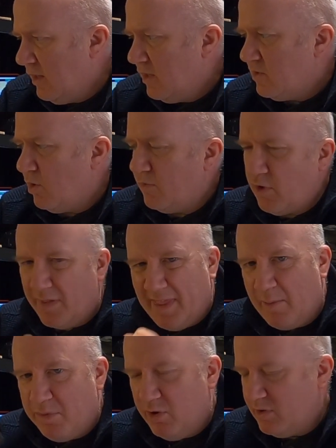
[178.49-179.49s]
So I've got
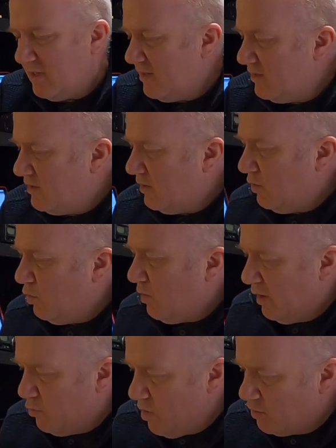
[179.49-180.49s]
that plugged into
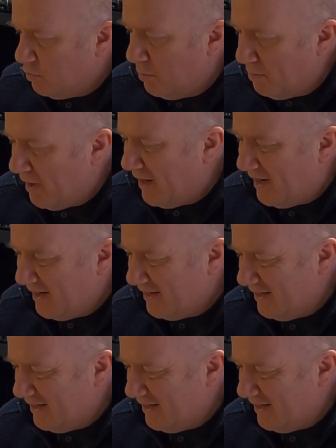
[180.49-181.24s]
a Raspberry Pi